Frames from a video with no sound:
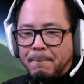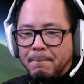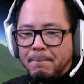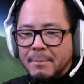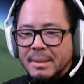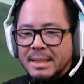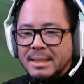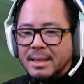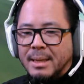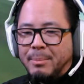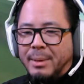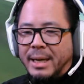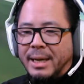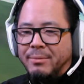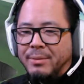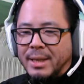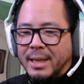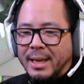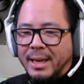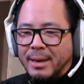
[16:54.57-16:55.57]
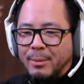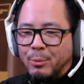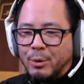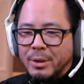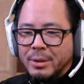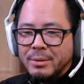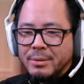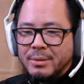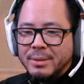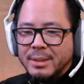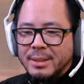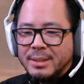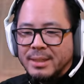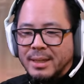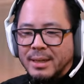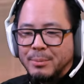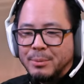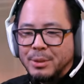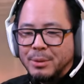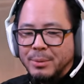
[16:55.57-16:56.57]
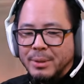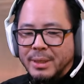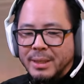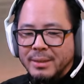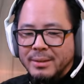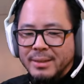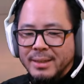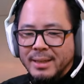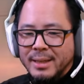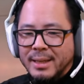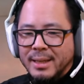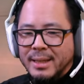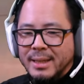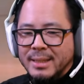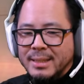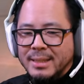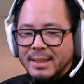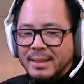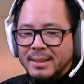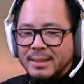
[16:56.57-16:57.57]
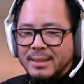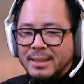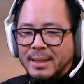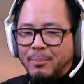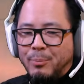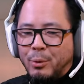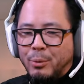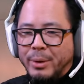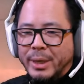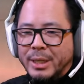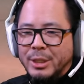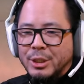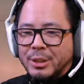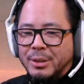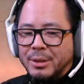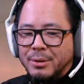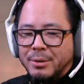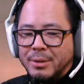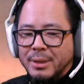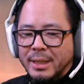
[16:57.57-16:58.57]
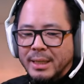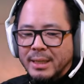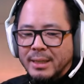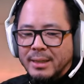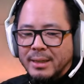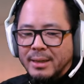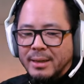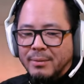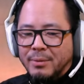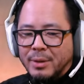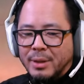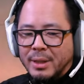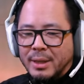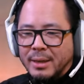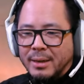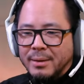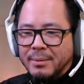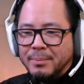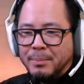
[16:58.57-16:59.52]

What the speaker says: This time I have the camera set up so we can see the separation all clean and everything.